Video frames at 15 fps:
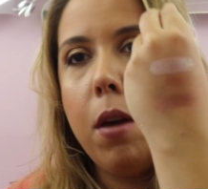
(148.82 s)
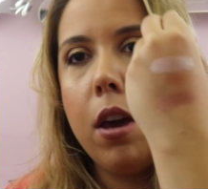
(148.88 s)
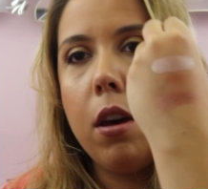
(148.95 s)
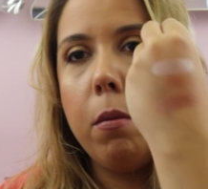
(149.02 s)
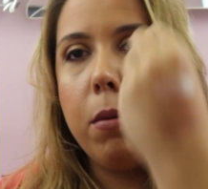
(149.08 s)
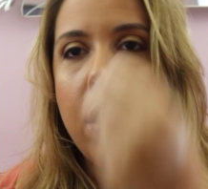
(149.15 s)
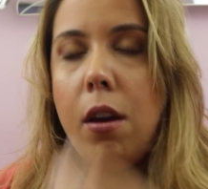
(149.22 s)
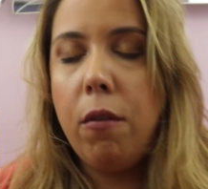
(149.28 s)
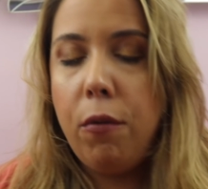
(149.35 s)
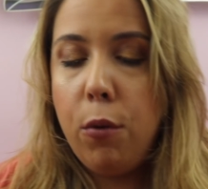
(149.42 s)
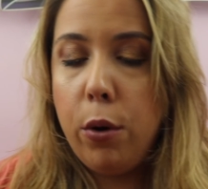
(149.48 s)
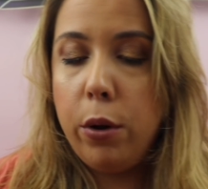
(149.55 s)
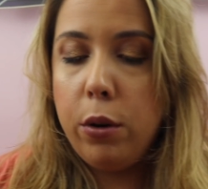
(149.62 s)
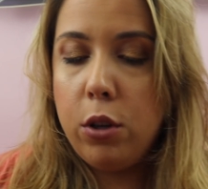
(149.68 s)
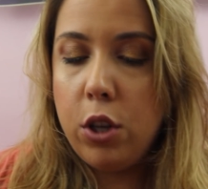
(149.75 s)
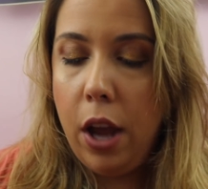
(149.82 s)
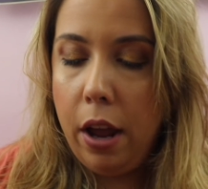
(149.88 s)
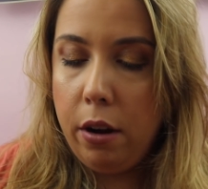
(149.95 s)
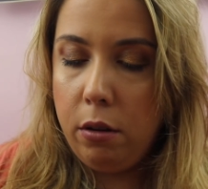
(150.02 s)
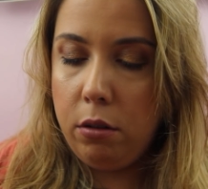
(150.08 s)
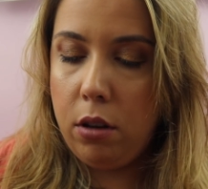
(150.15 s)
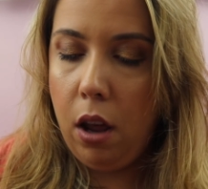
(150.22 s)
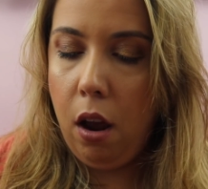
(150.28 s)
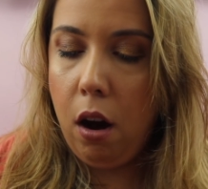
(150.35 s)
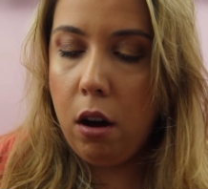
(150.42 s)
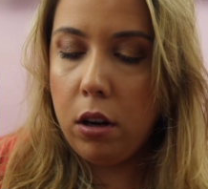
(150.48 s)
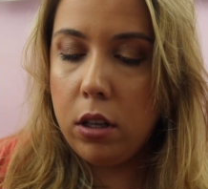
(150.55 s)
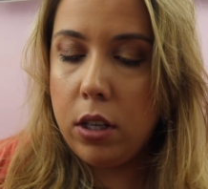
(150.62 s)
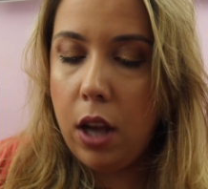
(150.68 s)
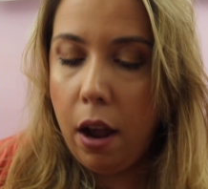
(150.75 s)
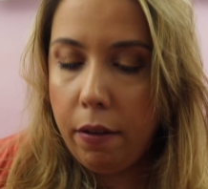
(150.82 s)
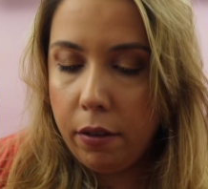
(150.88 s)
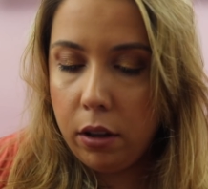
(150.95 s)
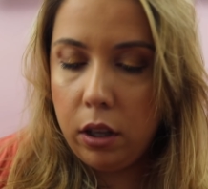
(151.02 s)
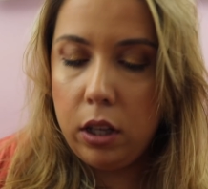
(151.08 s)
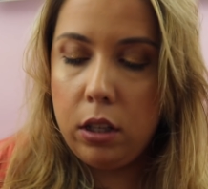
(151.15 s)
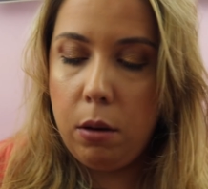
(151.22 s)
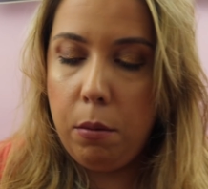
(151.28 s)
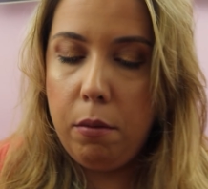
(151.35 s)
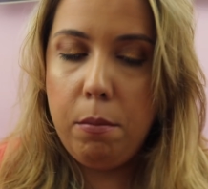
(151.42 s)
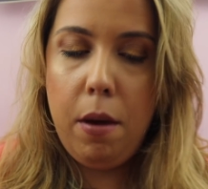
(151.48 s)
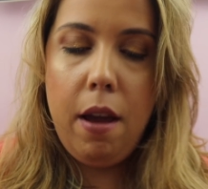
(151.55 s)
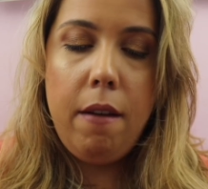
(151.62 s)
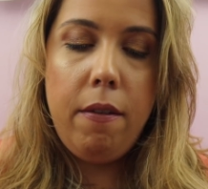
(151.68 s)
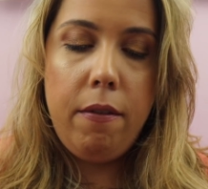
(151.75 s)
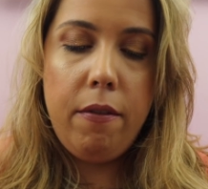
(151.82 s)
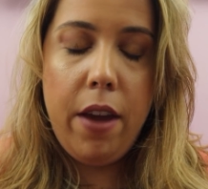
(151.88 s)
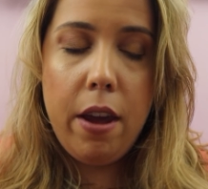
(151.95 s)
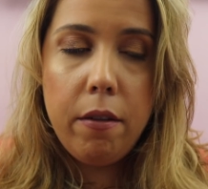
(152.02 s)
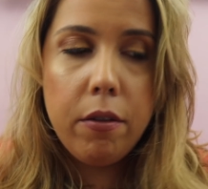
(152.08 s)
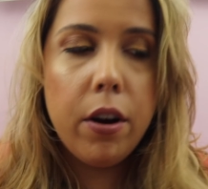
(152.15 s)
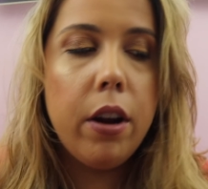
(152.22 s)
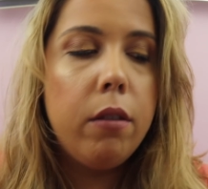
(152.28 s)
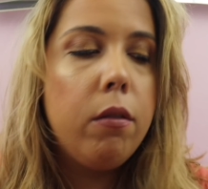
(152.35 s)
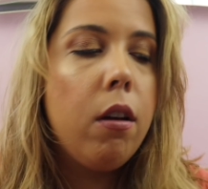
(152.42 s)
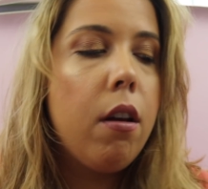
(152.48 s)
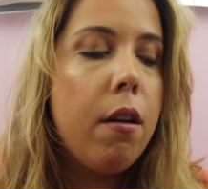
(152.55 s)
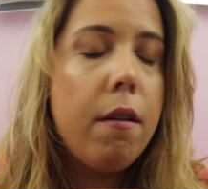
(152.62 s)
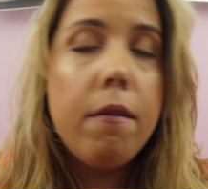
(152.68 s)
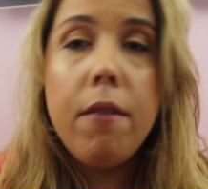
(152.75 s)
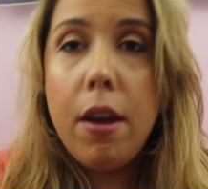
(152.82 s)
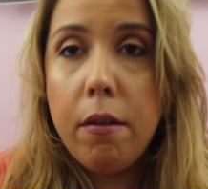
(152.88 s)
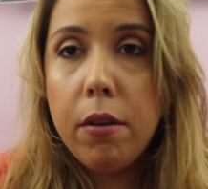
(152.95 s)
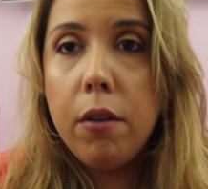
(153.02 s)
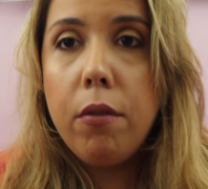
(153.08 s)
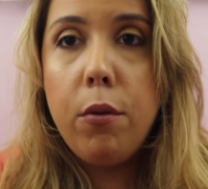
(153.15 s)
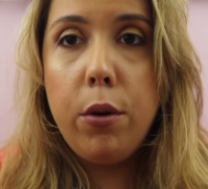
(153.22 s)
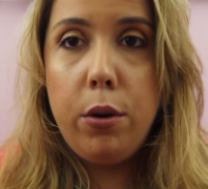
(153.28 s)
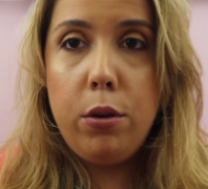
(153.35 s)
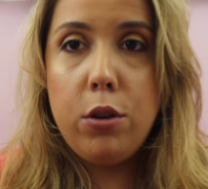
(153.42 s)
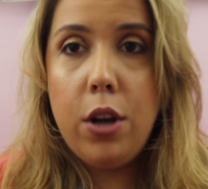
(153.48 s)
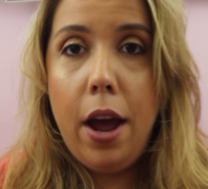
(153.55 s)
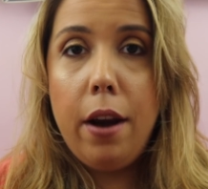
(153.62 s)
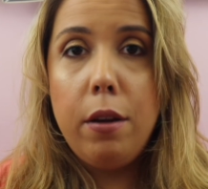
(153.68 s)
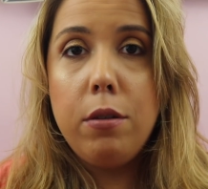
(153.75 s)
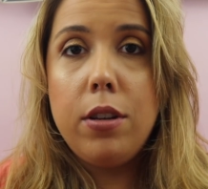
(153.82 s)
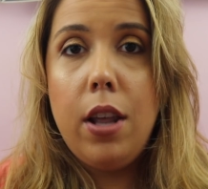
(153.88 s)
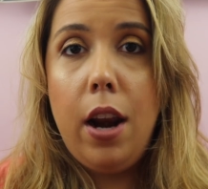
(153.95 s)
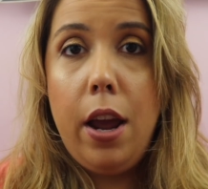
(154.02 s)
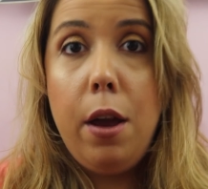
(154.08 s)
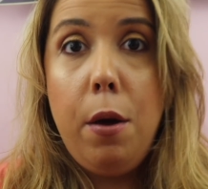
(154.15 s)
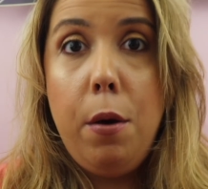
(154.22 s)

Makeup Geek foiled shadows are definitely some of my favorite foiled shadows that I